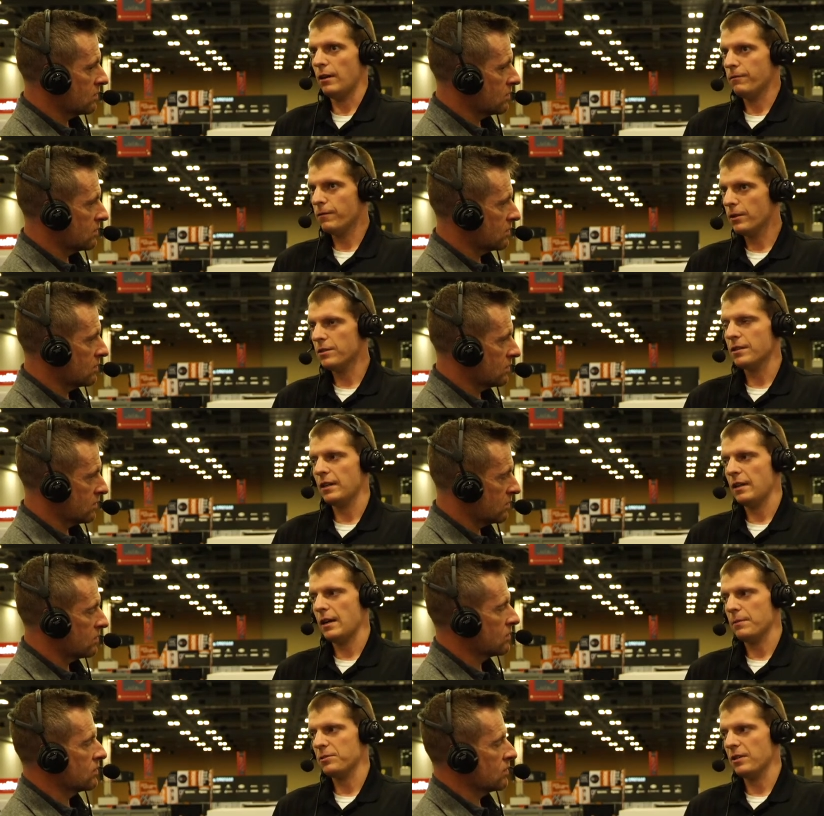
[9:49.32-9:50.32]
Speaker 1: front
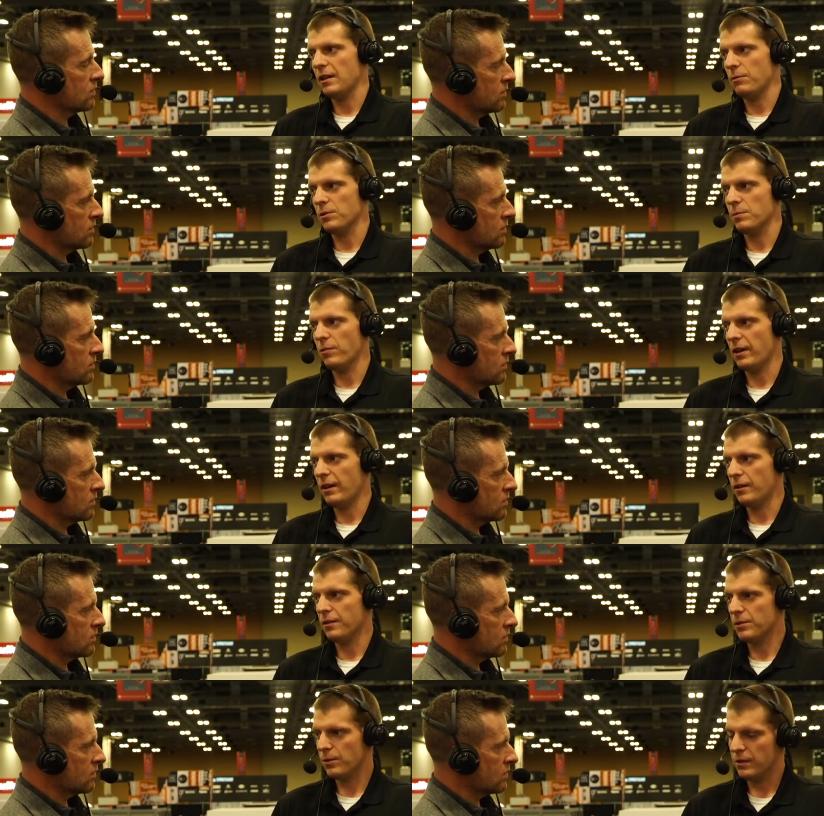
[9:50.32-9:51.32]
sight option that was
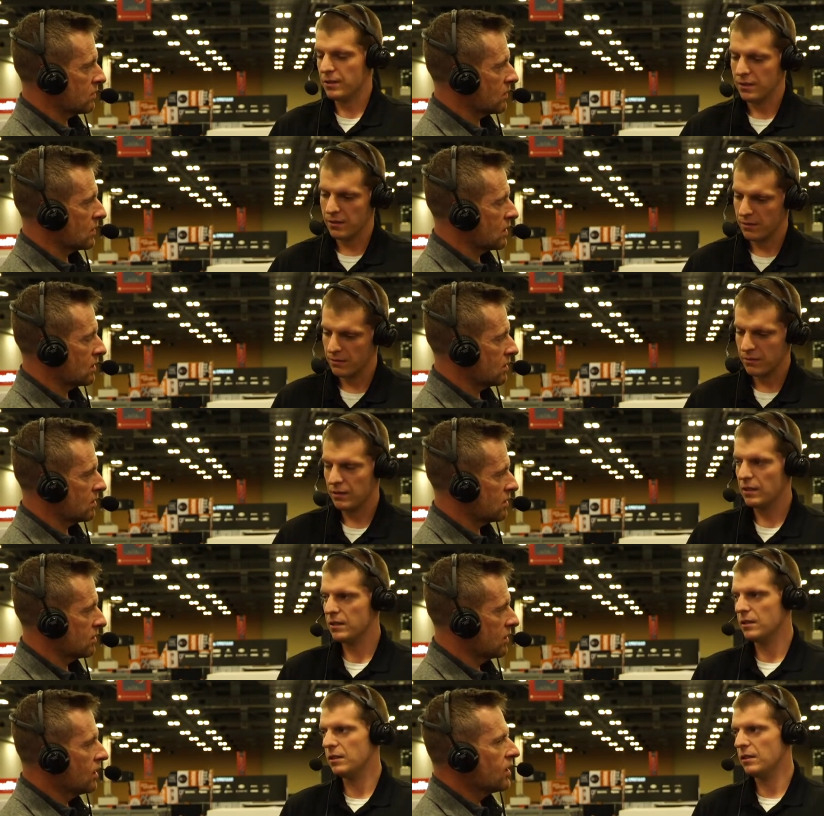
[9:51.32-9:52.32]
brighter. So it's
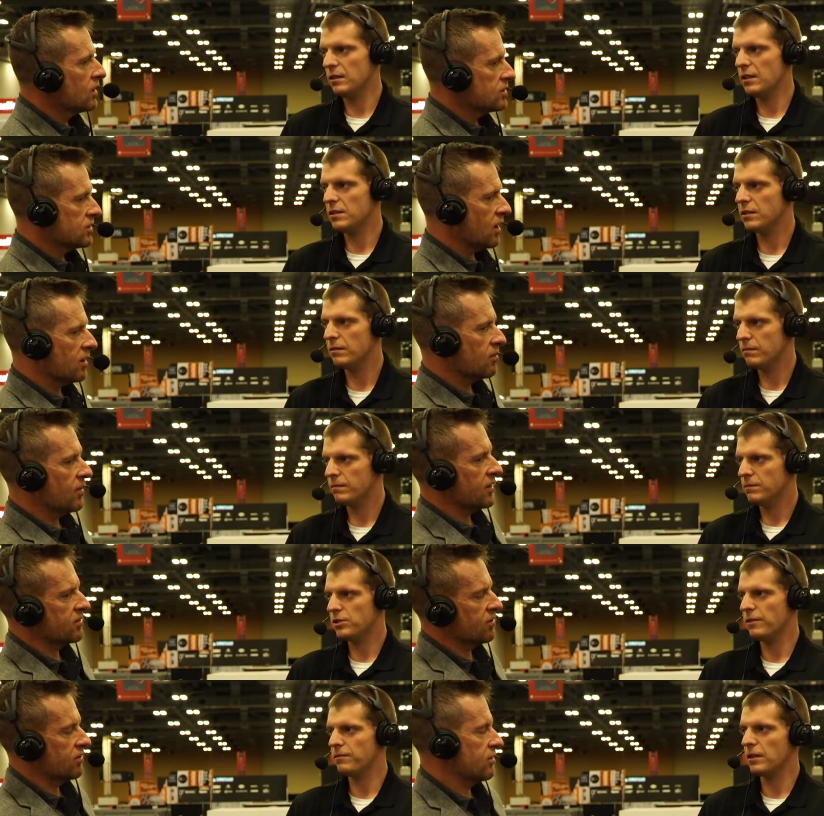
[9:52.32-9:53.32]
a shifting mix. Talk
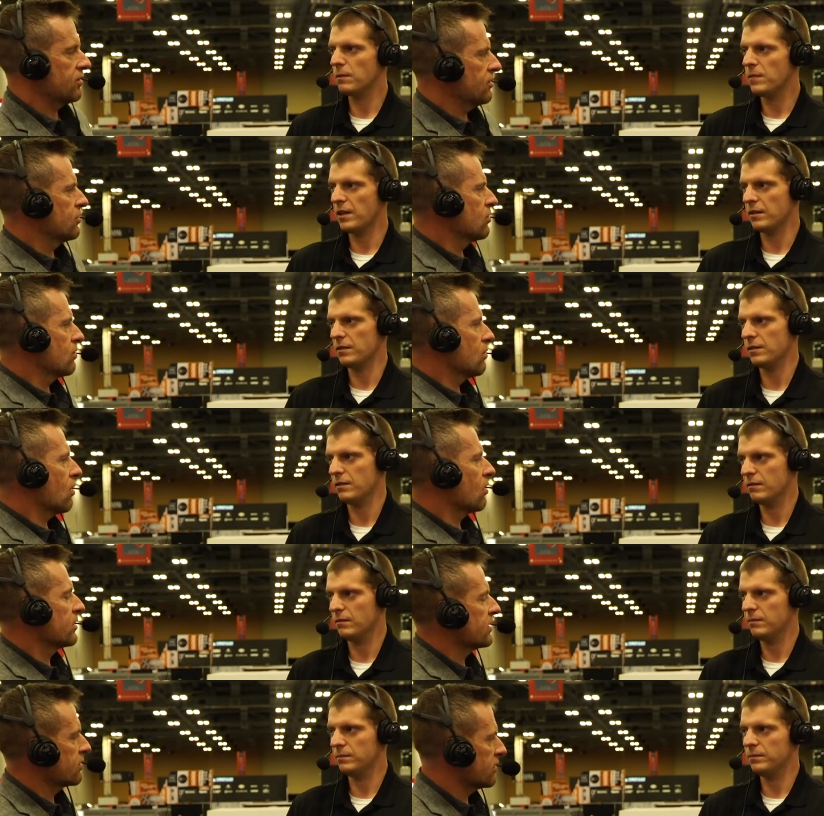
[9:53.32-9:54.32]
about the new
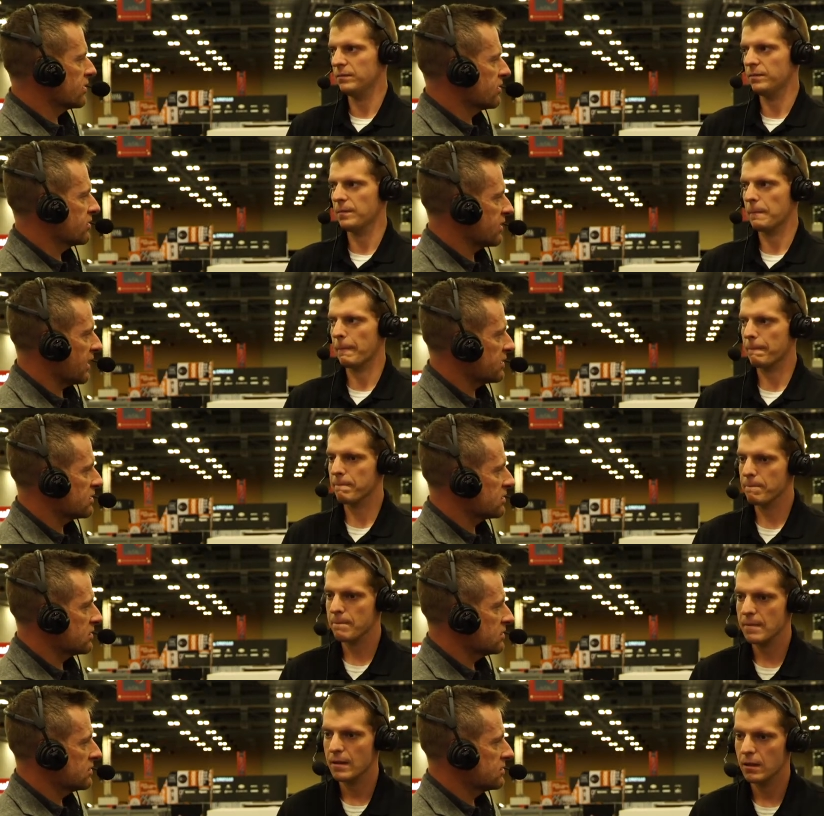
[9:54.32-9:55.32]
RD3 sights.